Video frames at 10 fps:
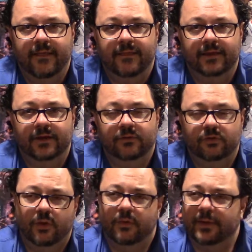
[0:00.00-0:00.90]
You know, so
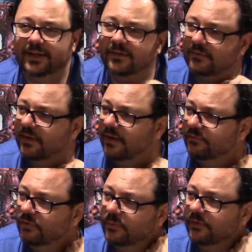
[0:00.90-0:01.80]
I want my kids to have
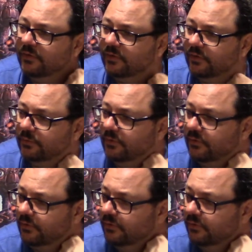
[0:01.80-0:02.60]
two months of Christmas.